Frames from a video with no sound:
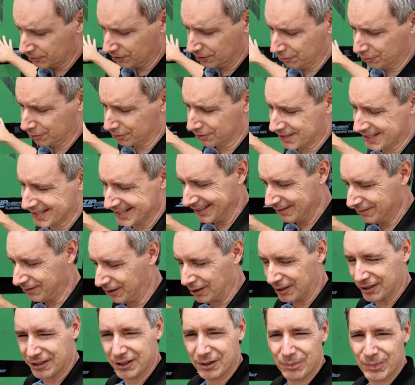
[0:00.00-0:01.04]
You will see
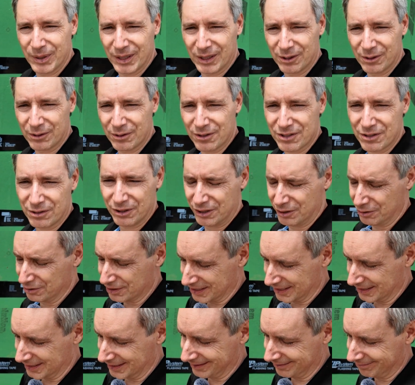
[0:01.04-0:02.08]
volume builders are
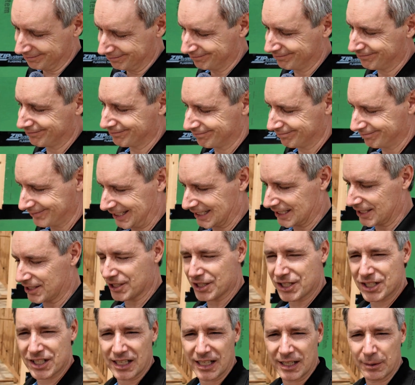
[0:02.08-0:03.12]
using, let's
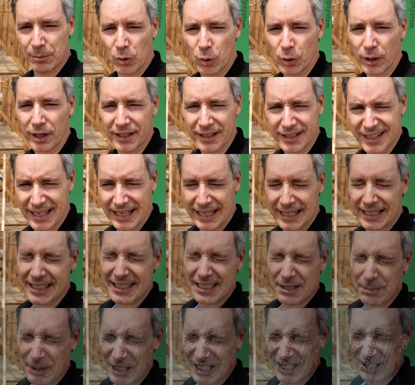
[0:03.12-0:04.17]
just say, more
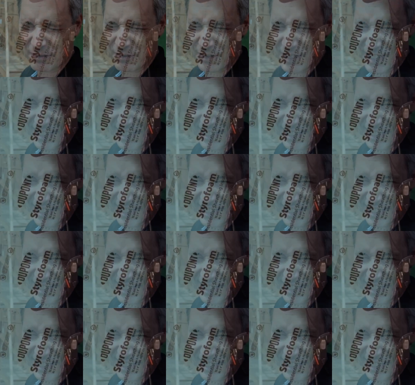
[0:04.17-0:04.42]
inexpensive